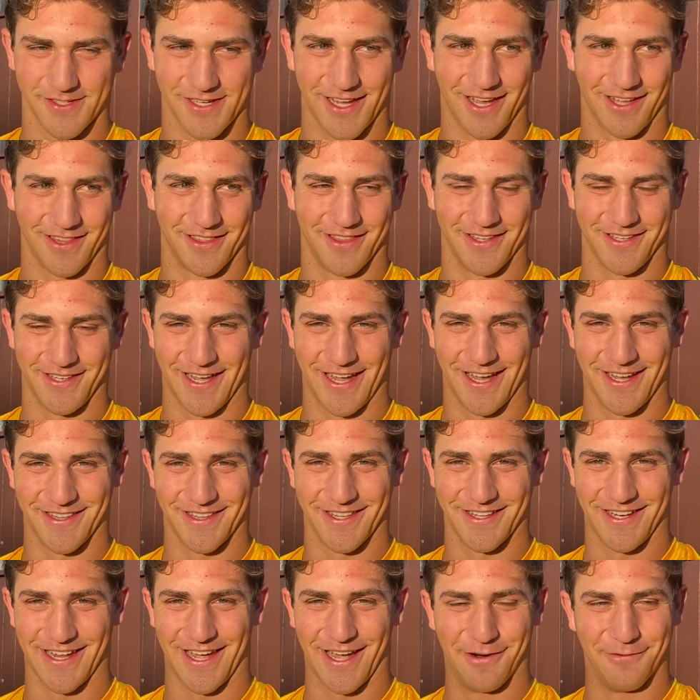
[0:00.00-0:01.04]
Yeah, the
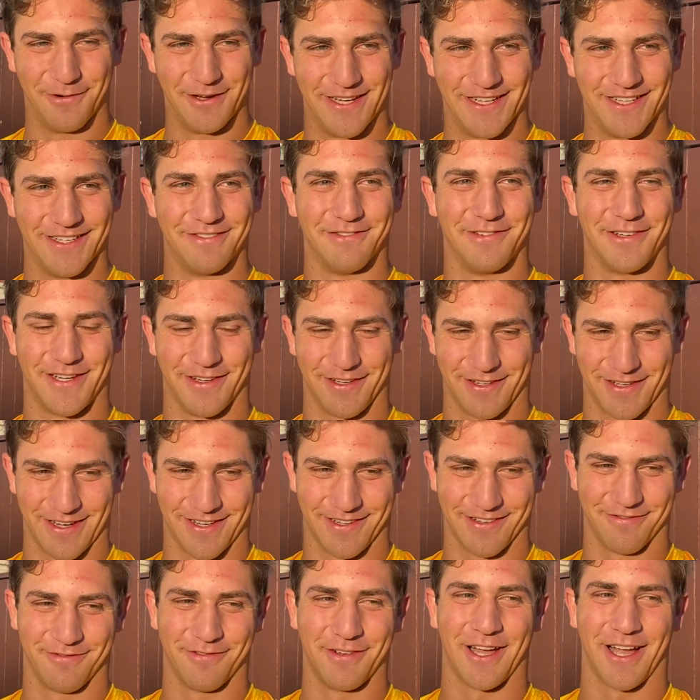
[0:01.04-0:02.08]
day we
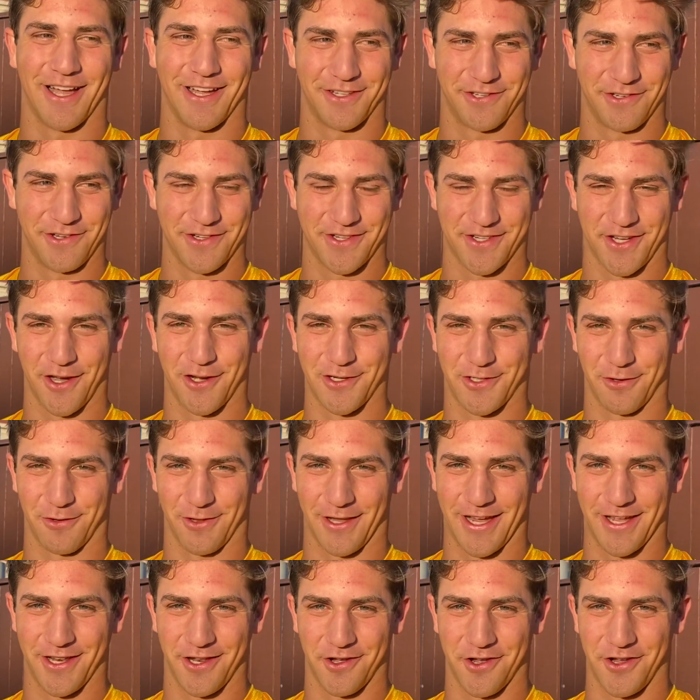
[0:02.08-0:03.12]
got introduced to Coach
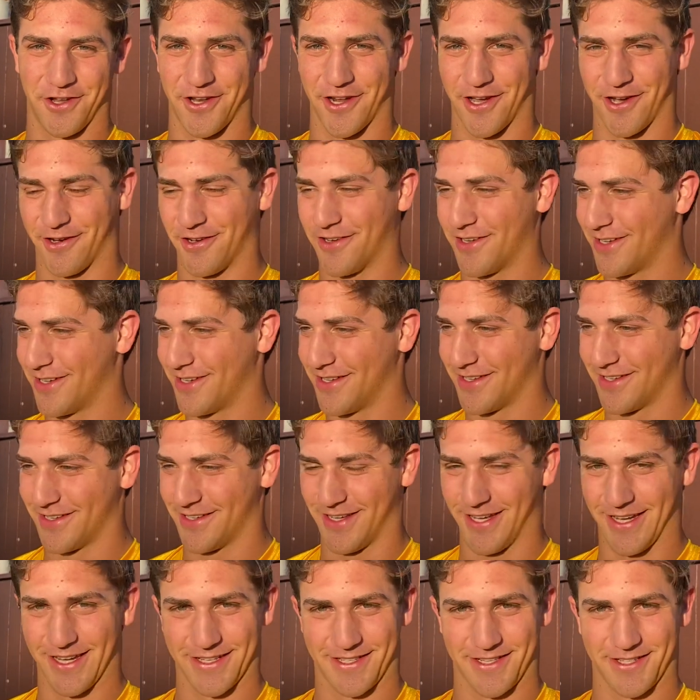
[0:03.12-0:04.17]
Orlando, you know,
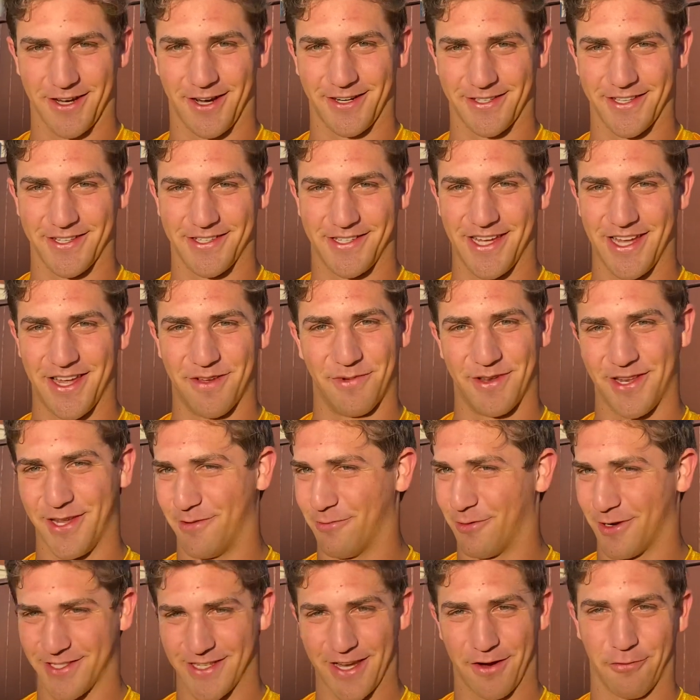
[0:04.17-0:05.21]
he gets to talk to the team, and
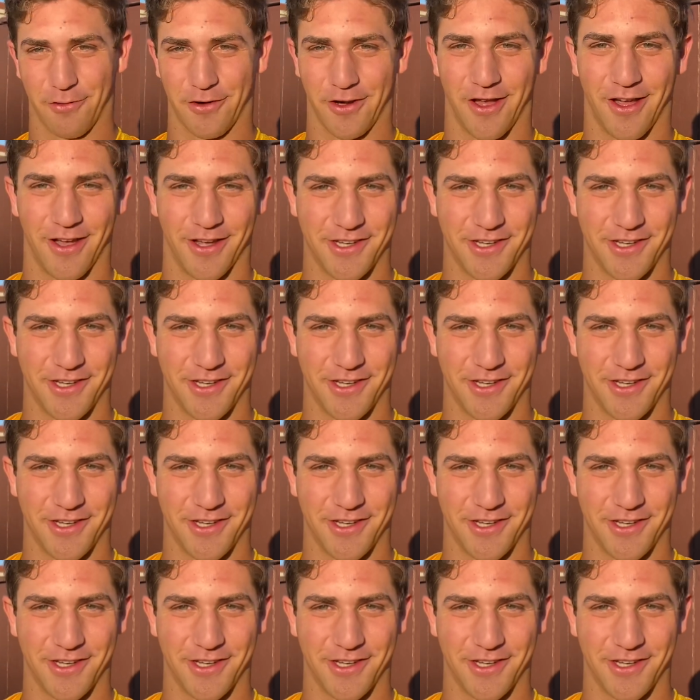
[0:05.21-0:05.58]
he wants everyone to hug